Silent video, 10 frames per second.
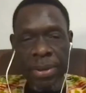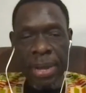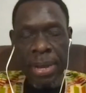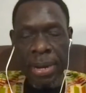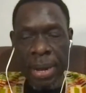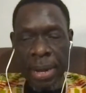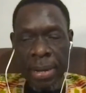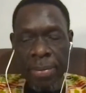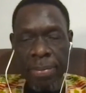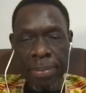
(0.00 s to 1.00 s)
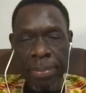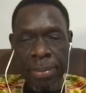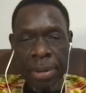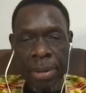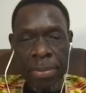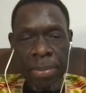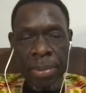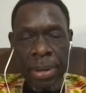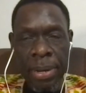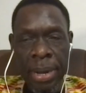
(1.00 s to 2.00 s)
in, uh,
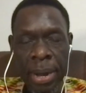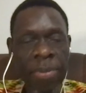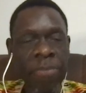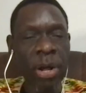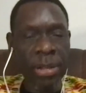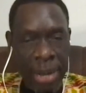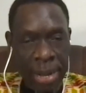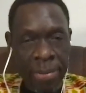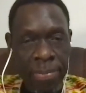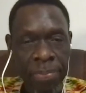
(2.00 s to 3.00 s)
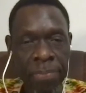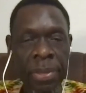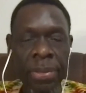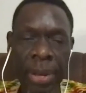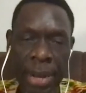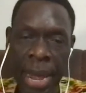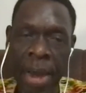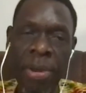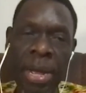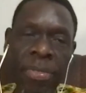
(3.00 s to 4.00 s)
in uh, Upper Volta. They
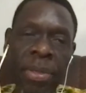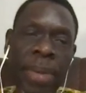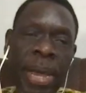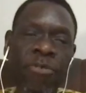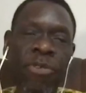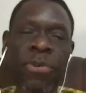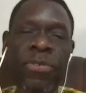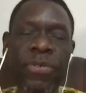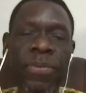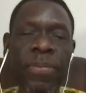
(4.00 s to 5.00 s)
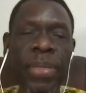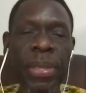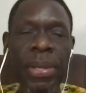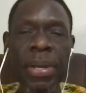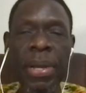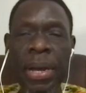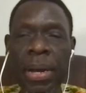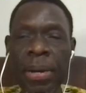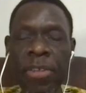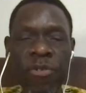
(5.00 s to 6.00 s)
carry out the master's uh,
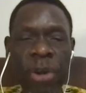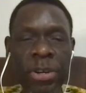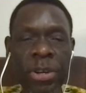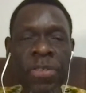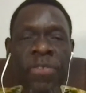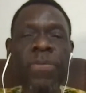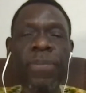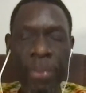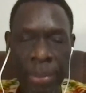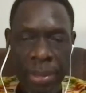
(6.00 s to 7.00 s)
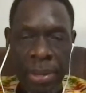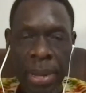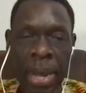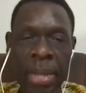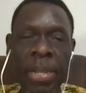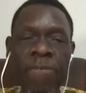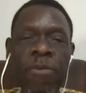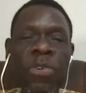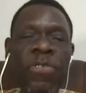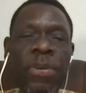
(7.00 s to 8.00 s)
instructions and they
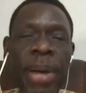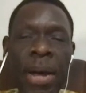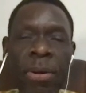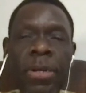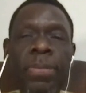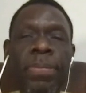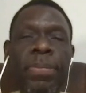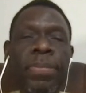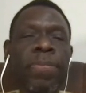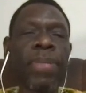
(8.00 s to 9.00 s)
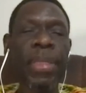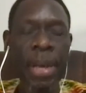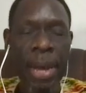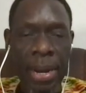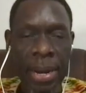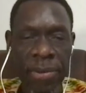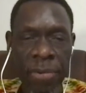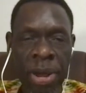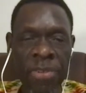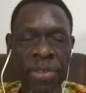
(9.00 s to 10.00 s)
forced him out and he's
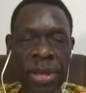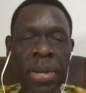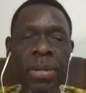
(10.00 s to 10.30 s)
arrested.